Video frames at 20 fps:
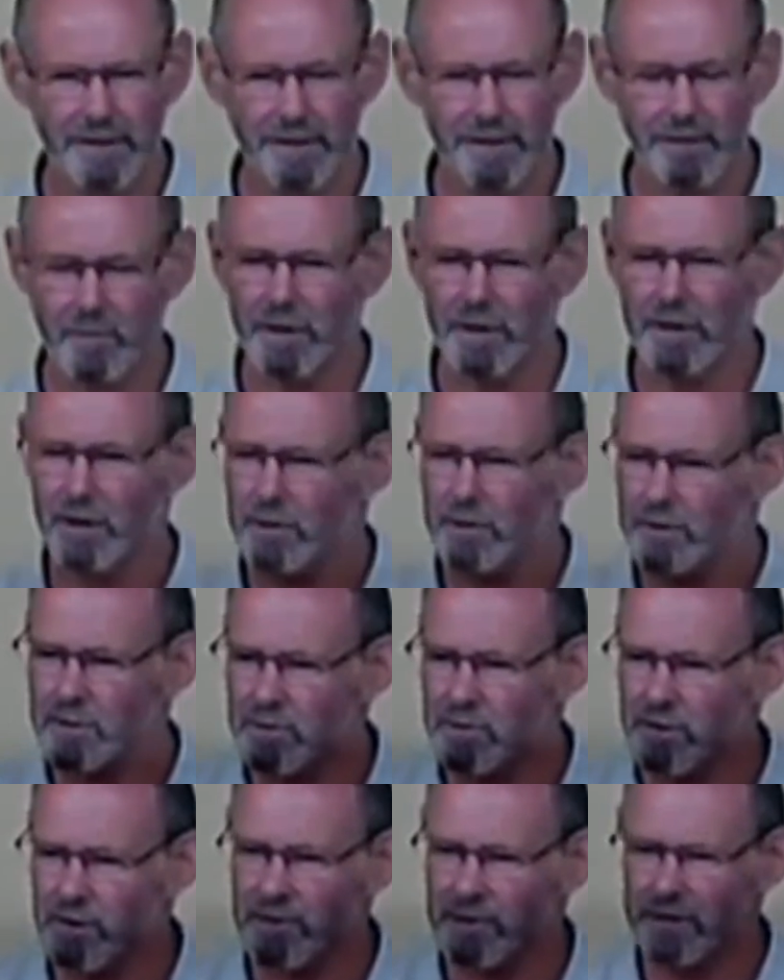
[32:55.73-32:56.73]
And we know the
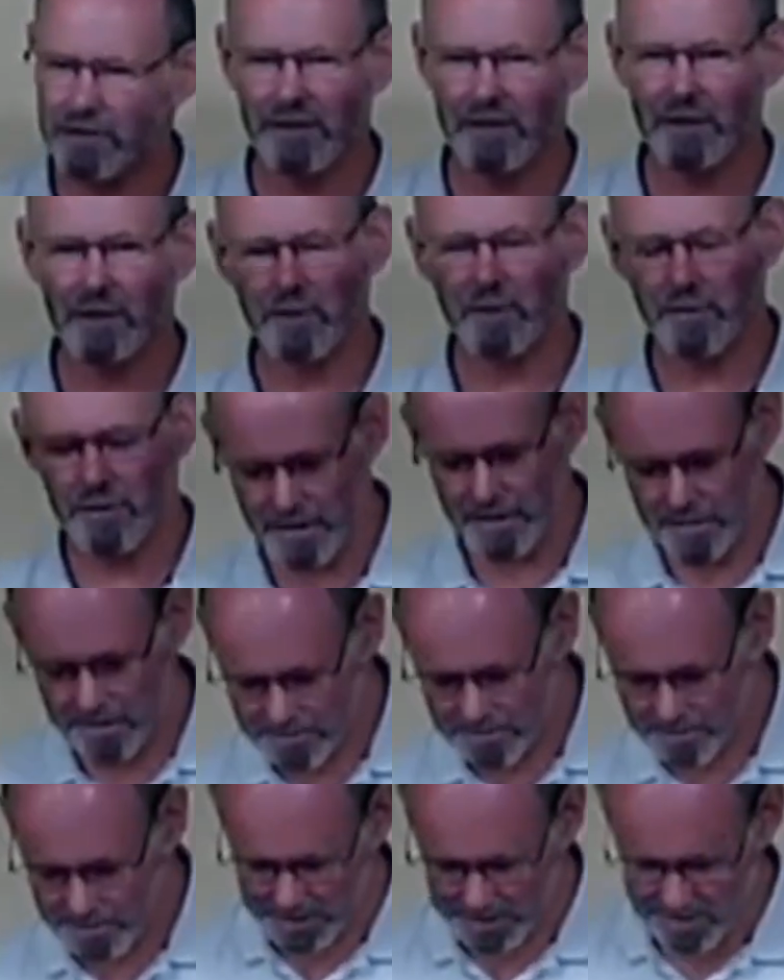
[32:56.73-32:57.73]
promise He will then
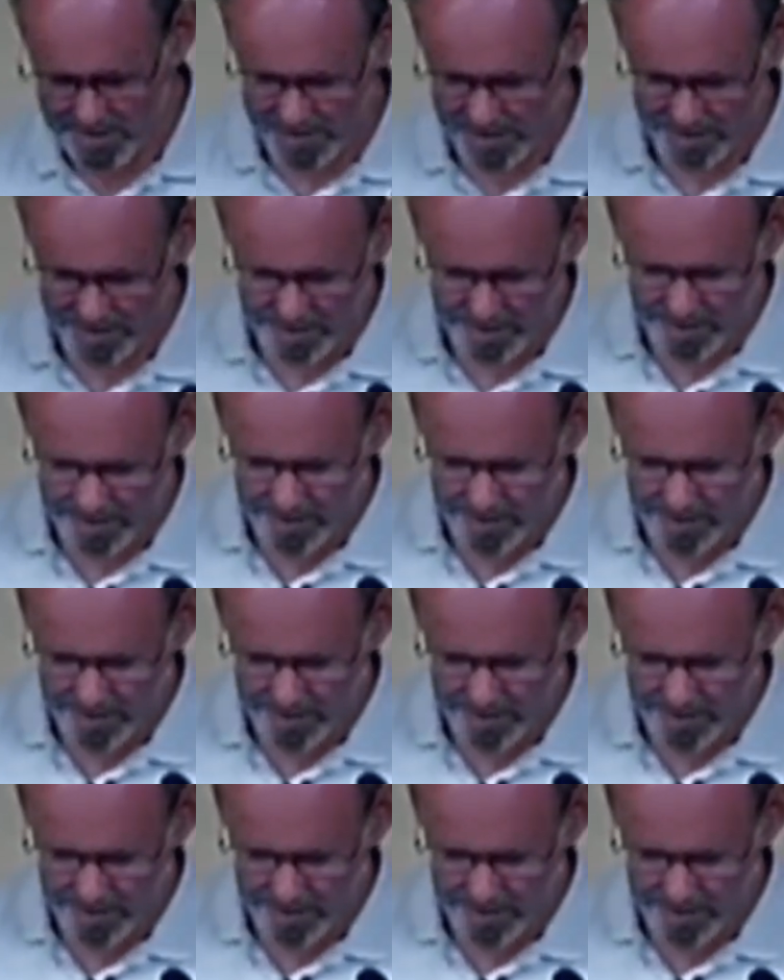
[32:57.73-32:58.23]
direct our